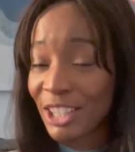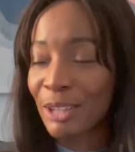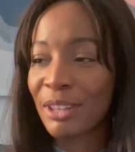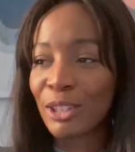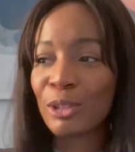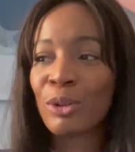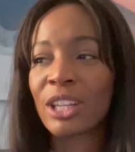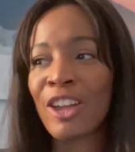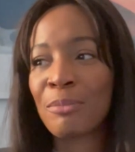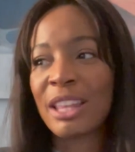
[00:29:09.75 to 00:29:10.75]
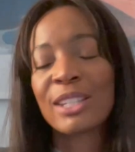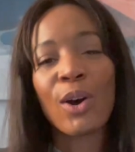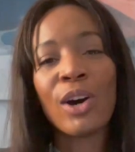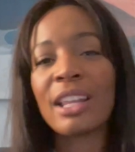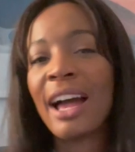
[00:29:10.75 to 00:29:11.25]
that the Lord gave me. That's
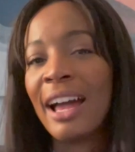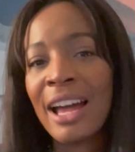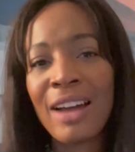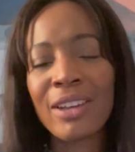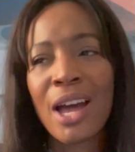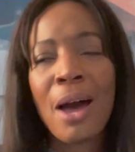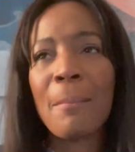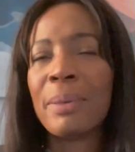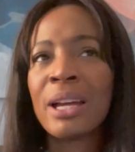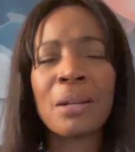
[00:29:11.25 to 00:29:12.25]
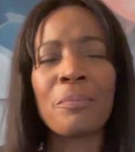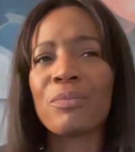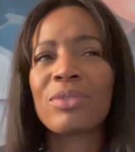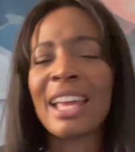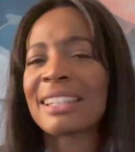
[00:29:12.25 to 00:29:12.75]
all I have. But
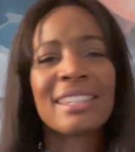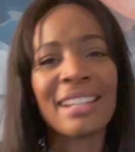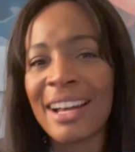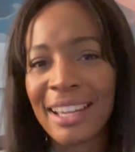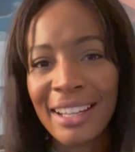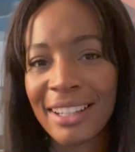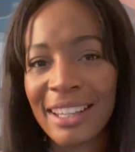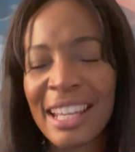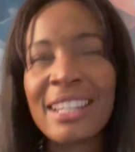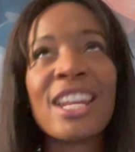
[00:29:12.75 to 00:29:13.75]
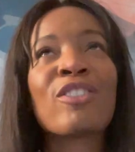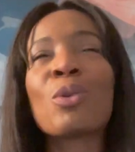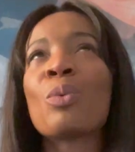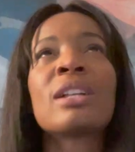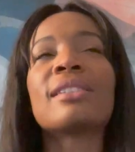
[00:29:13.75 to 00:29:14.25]
that's not. He never
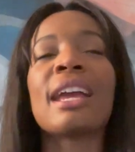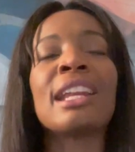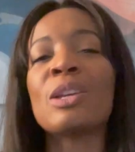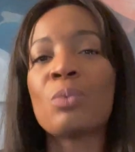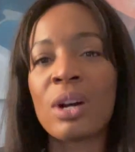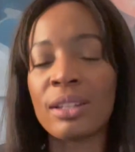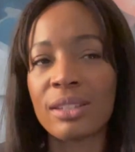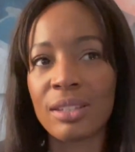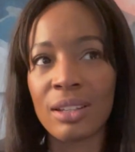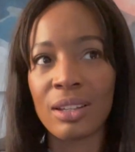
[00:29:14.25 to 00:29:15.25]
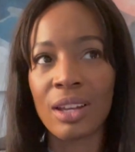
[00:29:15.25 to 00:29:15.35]
wants anyone to